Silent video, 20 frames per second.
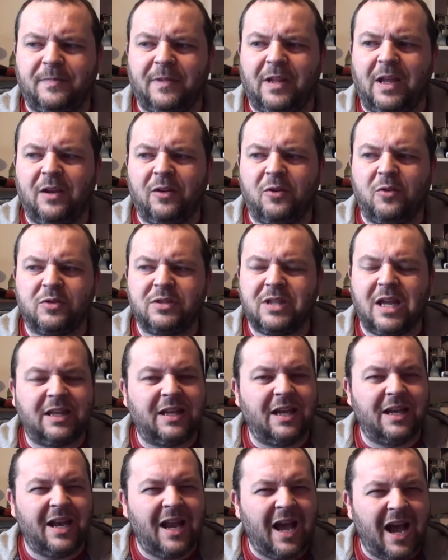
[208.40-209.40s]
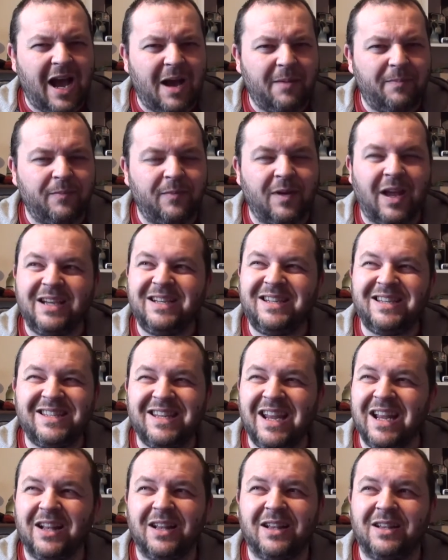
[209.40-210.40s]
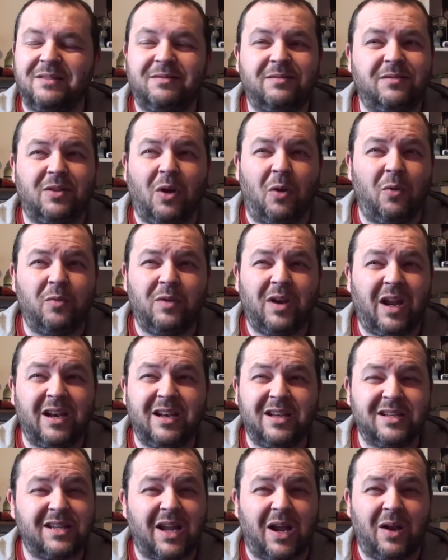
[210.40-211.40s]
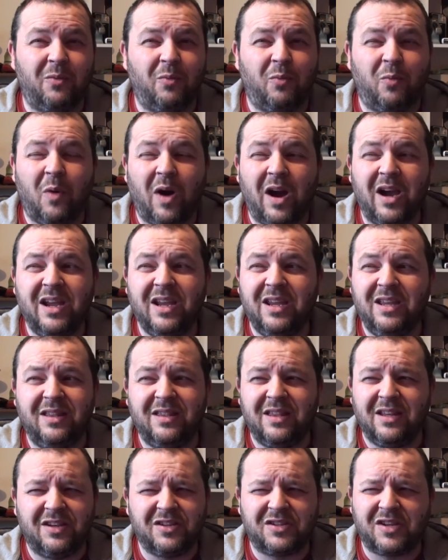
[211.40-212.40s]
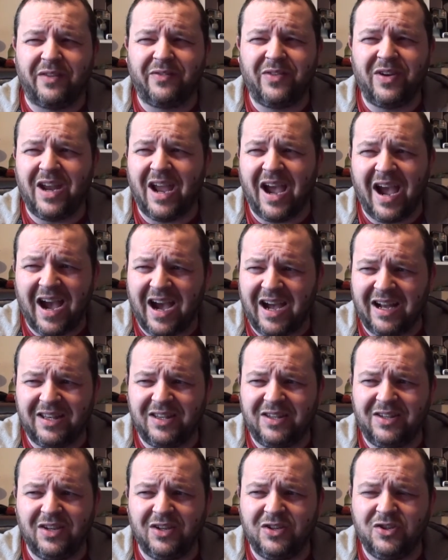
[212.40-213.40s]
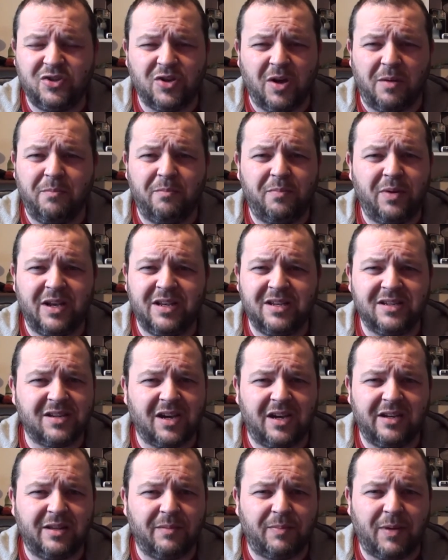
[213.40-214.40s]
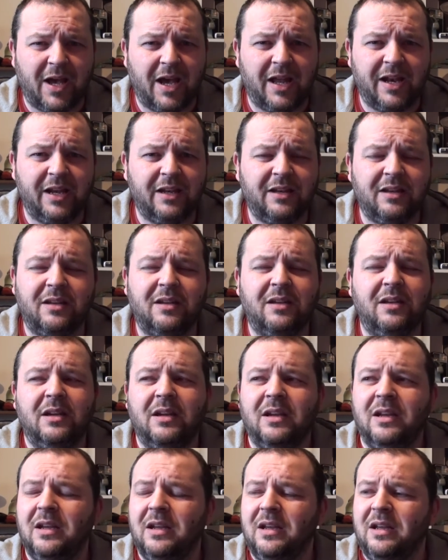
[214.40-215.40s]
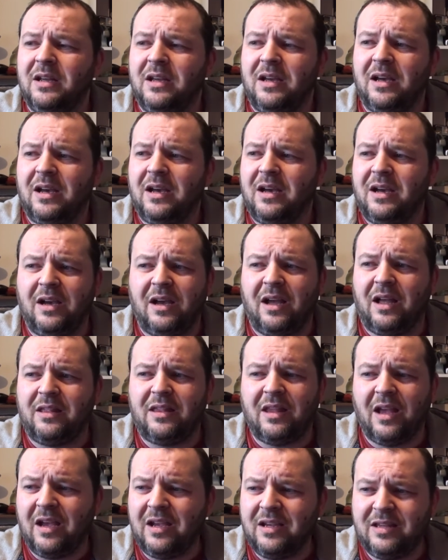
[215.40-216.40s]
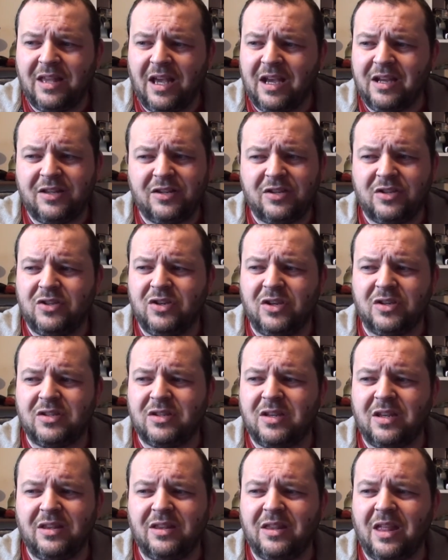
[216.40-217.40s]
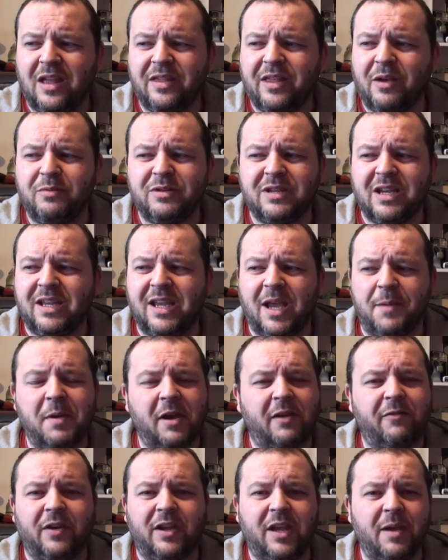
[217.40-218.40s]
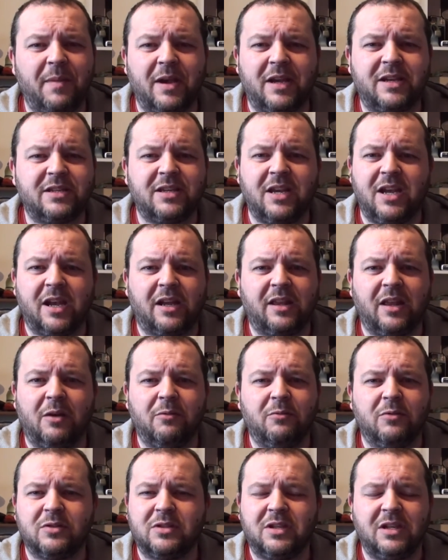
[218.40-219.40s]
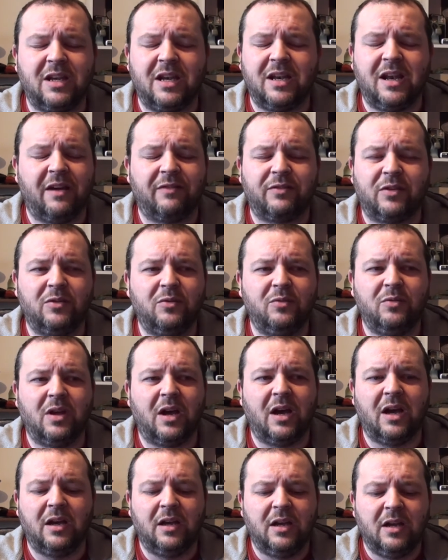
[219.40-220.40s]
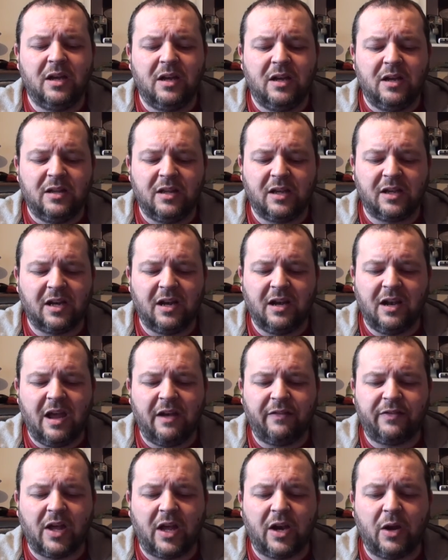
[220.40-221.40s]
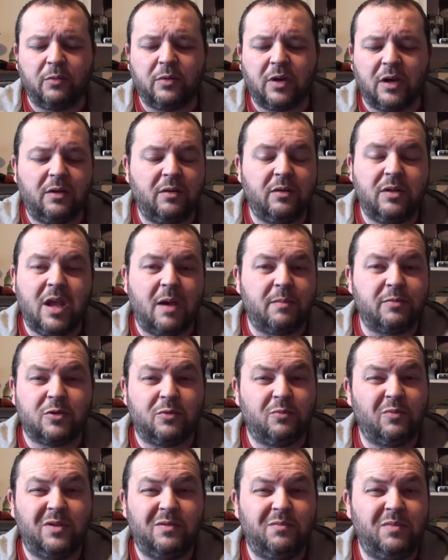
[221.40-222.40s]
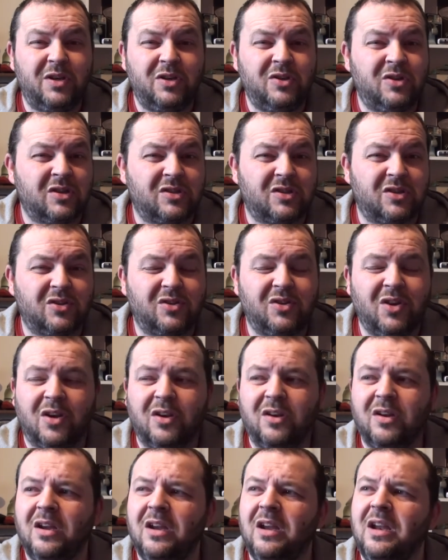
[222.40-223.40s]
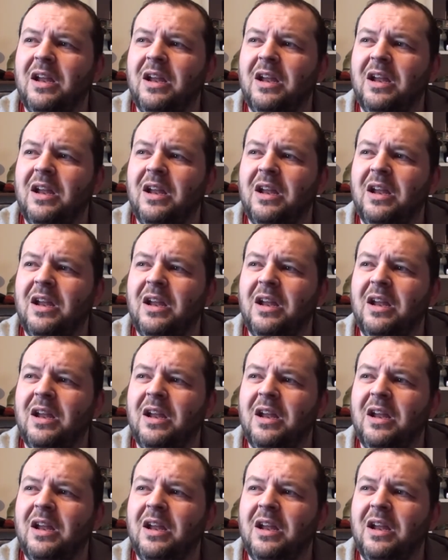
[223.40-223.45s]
of course that didn't happen. I still don't understand why the Discovery had to jump inside the planet. That's just, that was a gimmick for gimmick's sake. That was, they didn't have to do that. They could have left that out and the episode would have been just as good.